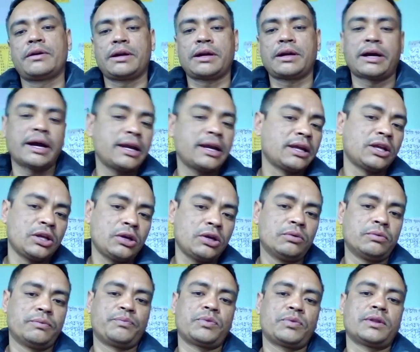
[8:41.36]
guiding
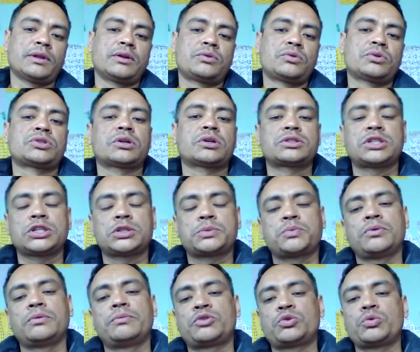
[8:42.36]
you to
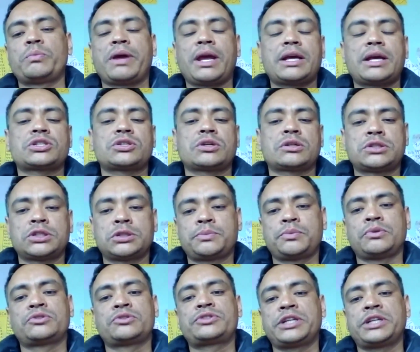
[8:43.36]
make
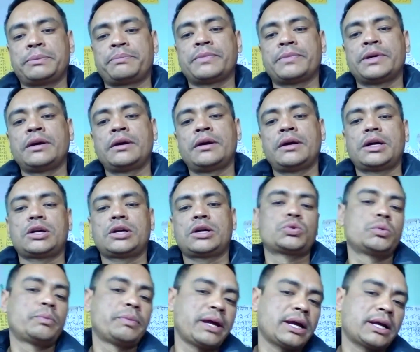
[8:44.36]
successful trip
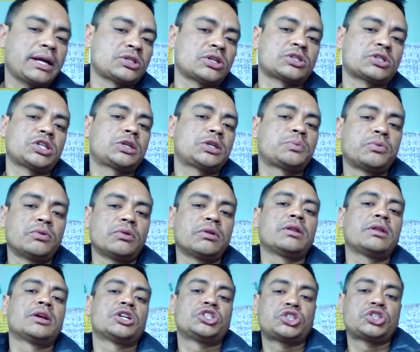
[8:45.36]
to make
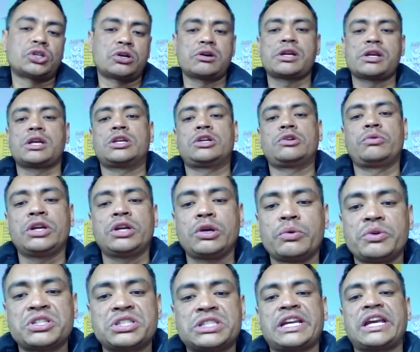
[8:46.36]
successful journey during
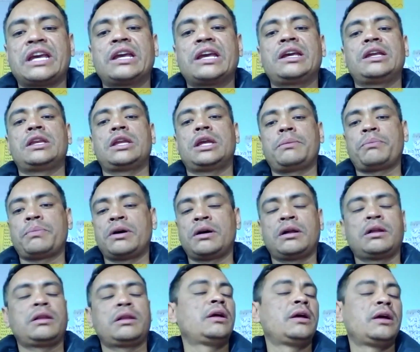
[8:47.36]
your staying in
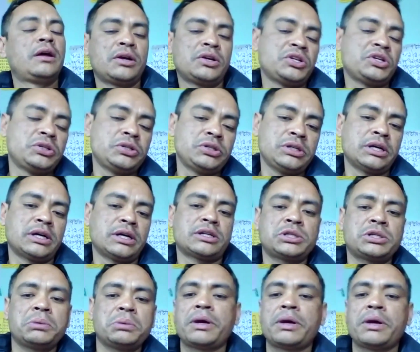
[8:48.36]
Nepal, India,
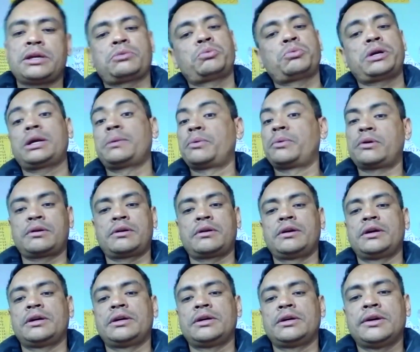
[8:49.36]
Tibet, wherever.
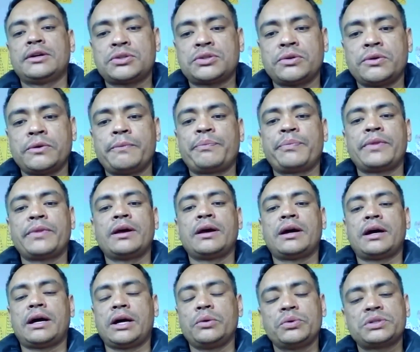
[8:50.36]
So
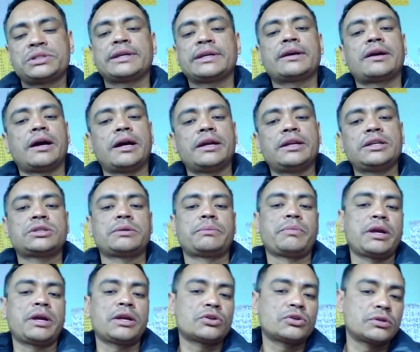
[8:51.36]
I would say guide is the
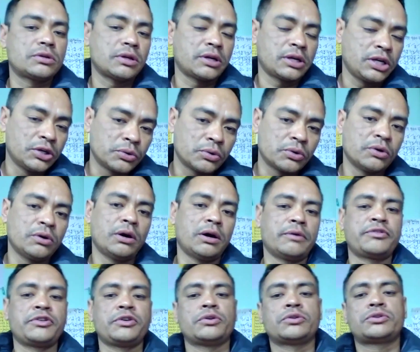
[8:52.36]
main hero
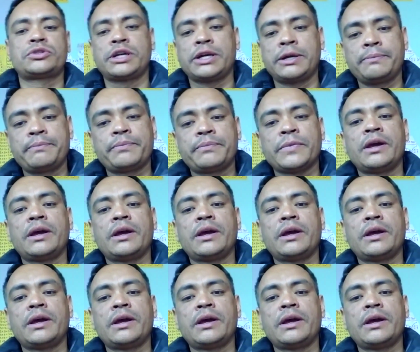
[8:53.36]
of your trip.